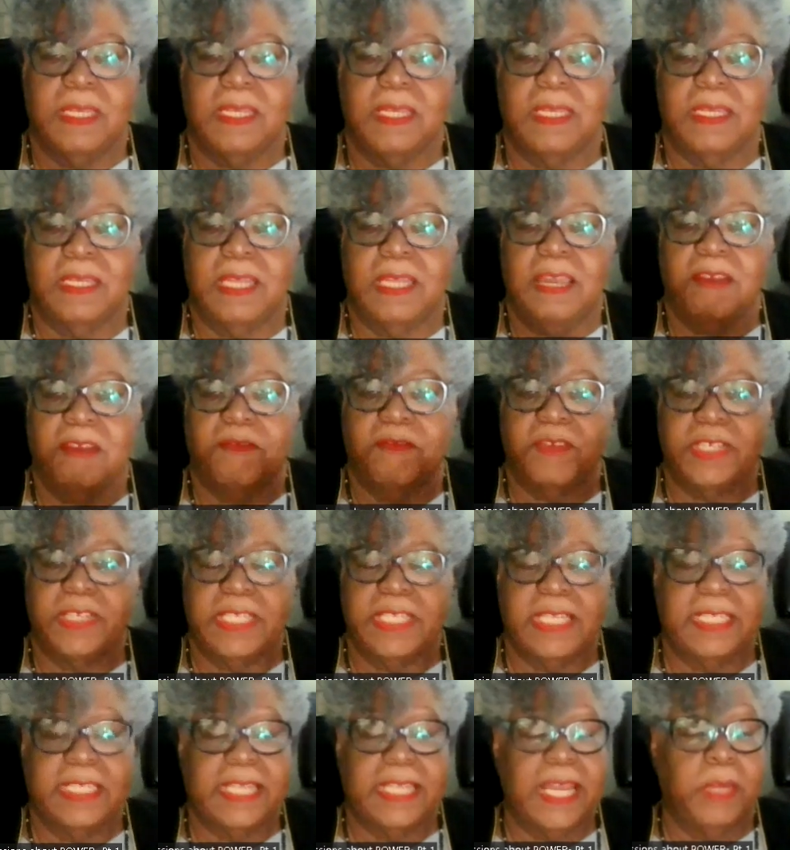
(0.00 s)
in
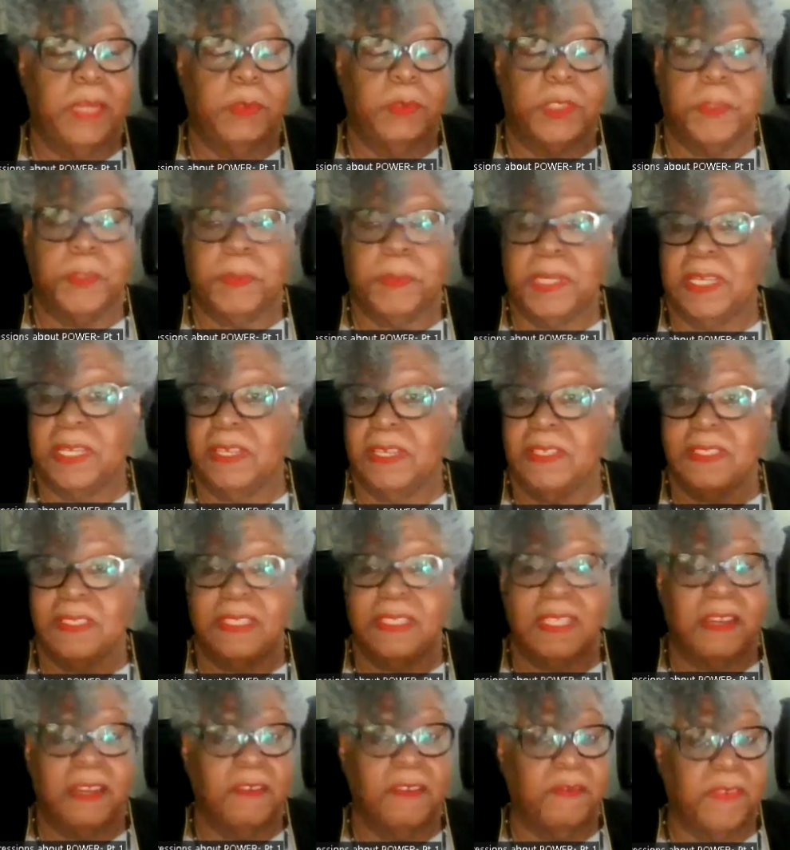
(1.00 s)
everyday language because
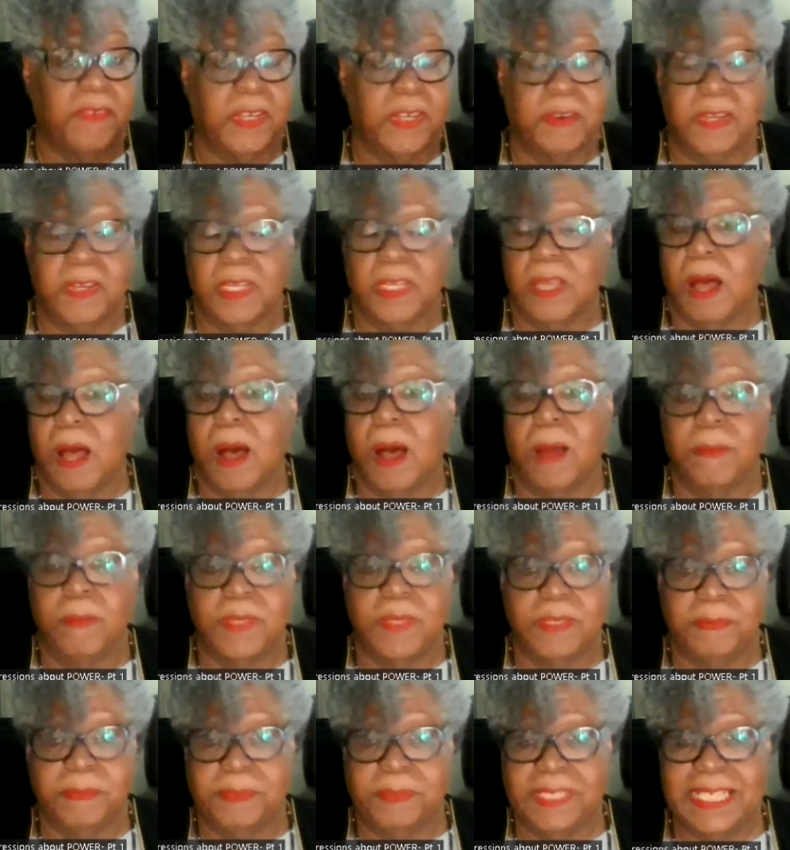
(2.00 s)
they're very
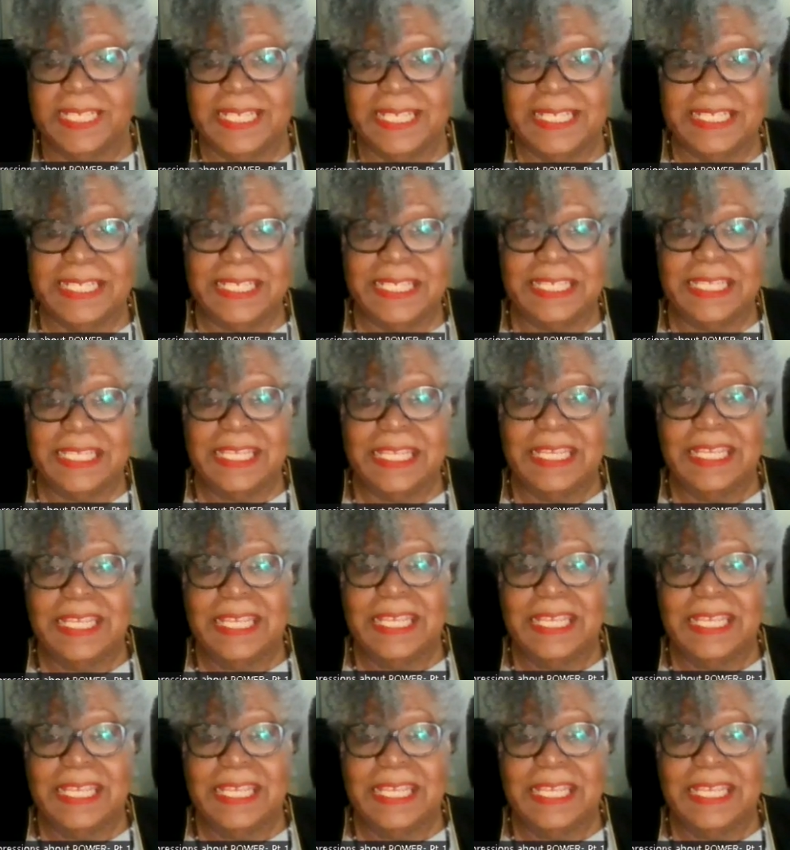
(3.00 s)
commonplace